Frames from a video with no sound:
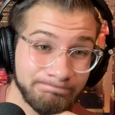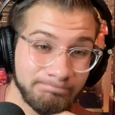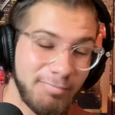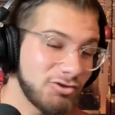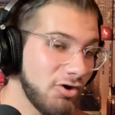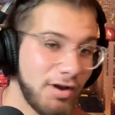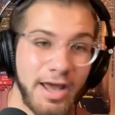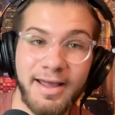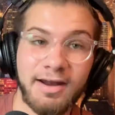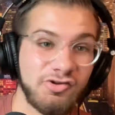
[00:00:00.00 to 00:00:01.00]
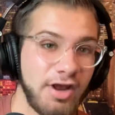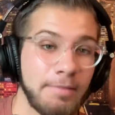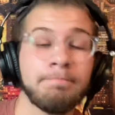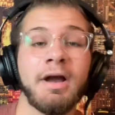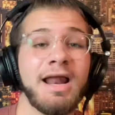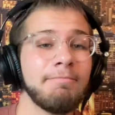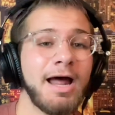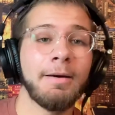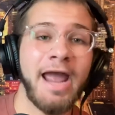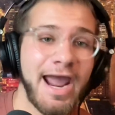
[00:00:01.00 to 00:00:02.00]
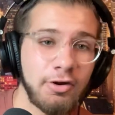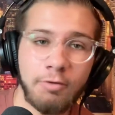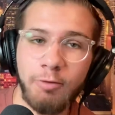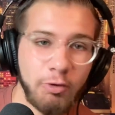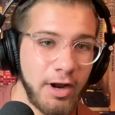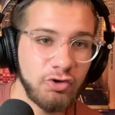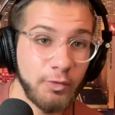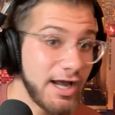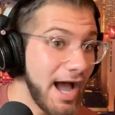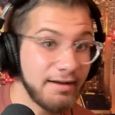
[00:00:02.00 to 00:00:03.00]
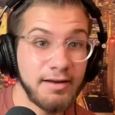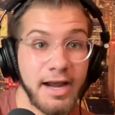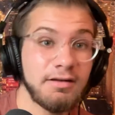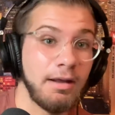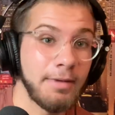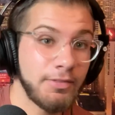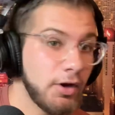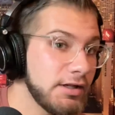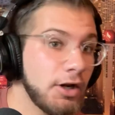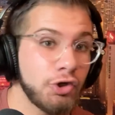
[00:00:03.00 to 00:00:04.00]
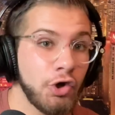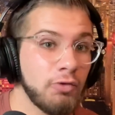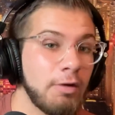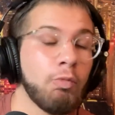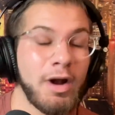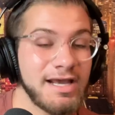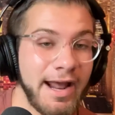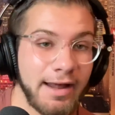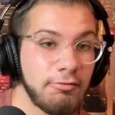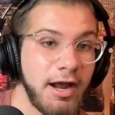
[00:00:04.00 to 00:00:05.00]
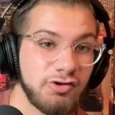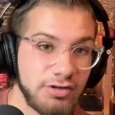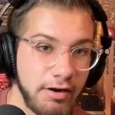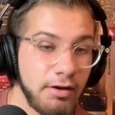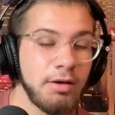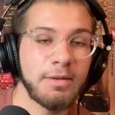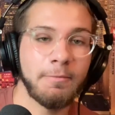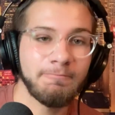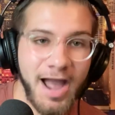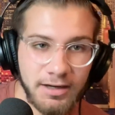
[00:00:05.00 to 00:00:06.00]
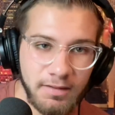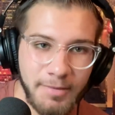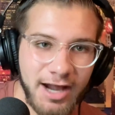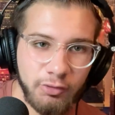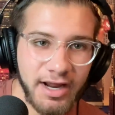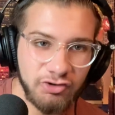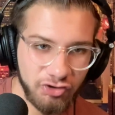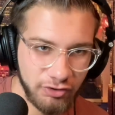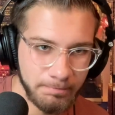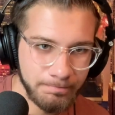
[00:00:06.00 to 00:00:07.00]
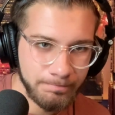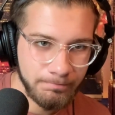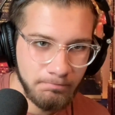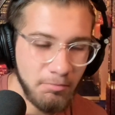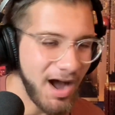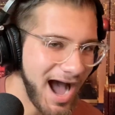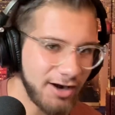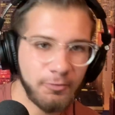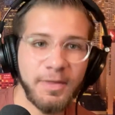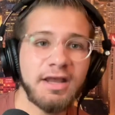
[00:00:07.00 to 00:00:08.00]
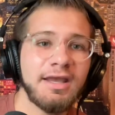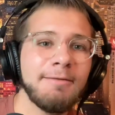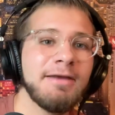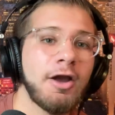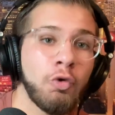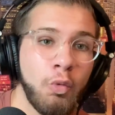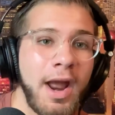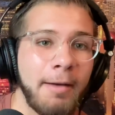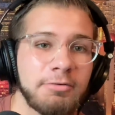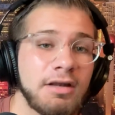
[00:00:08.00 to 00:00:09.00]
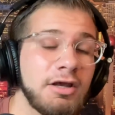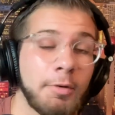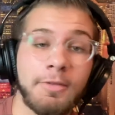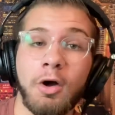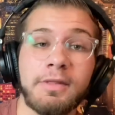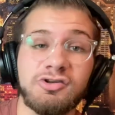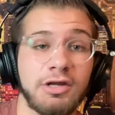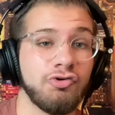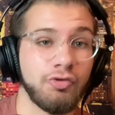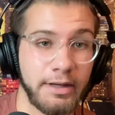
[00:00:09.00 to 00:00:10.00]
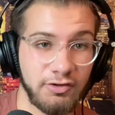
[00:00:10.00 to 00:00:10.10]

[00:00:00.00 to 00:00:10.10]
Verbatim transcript: That's all I got to say. I'm not a hater of Rick Renteria. I liked him. I thought he did good with what he had last year. But the fact of the matter is, I don't think he'd be equipped to deal with all these injuries.